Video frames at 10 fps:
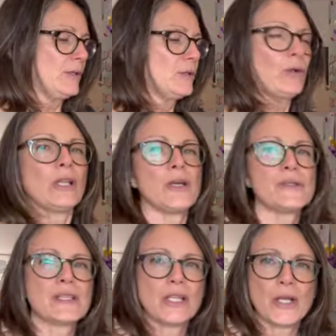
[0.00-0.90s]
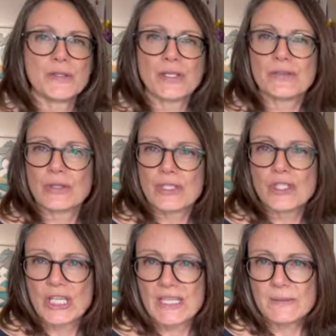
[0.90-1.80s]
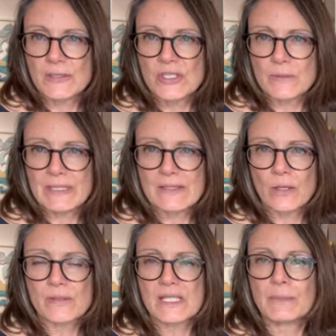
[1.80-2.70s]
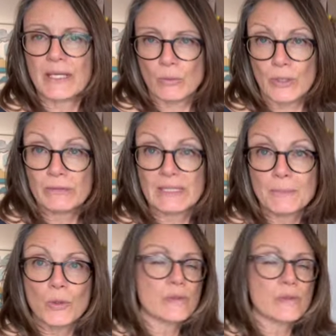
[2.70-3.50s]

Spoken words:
Not loads and loads because you've got the cheese, which is a bit salty, but it will need more